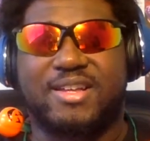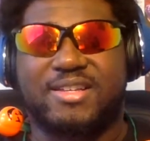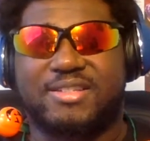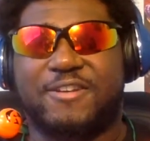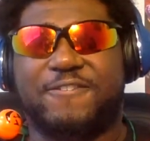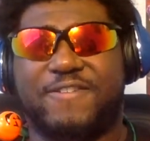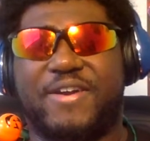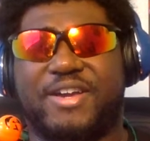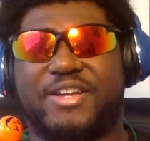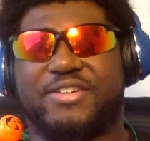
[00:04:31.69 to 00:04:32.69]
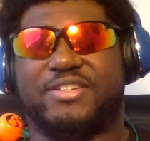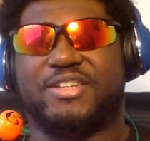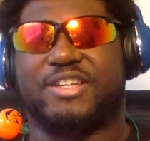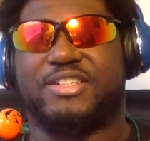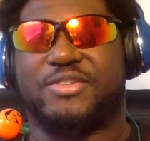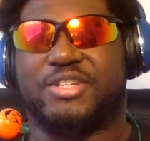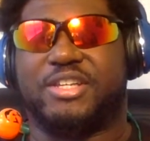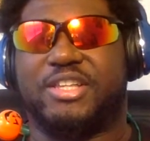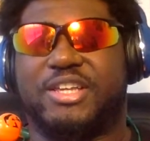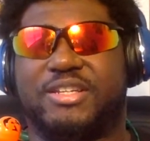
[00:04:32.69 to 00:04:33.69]
So very interesting. She was an
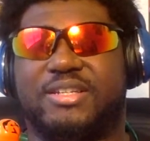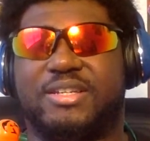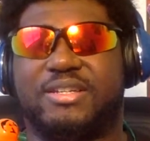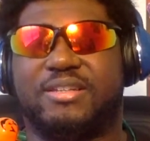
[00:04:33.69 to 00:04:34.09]
elite